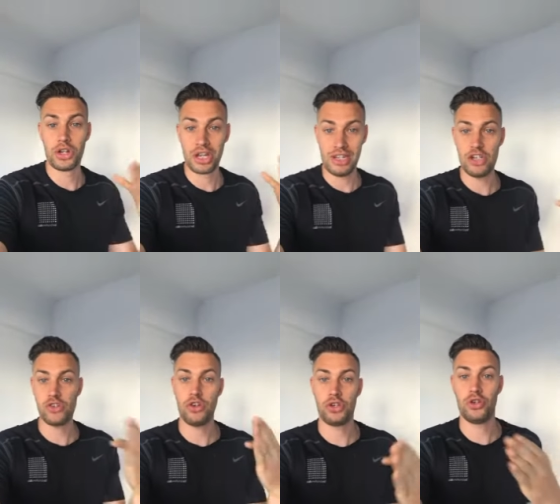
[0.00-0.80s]
You can
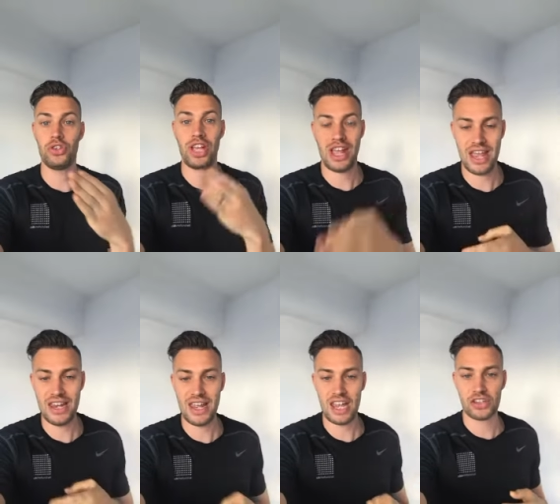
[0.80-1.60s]
literally choose
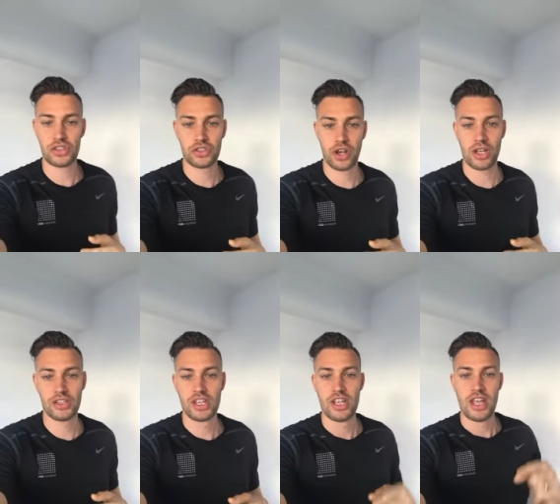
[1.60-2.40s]
any exercise.